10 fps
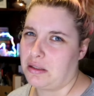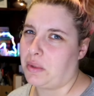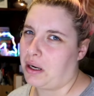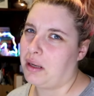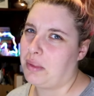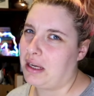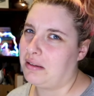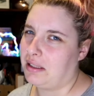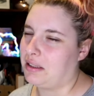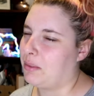to worry about
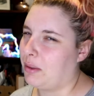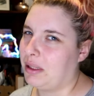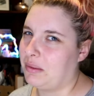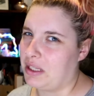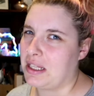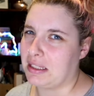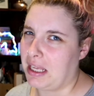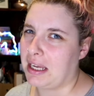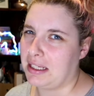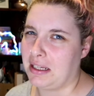at the moment with his
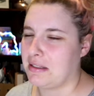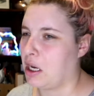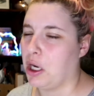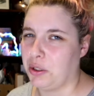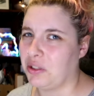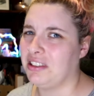leg and his cone.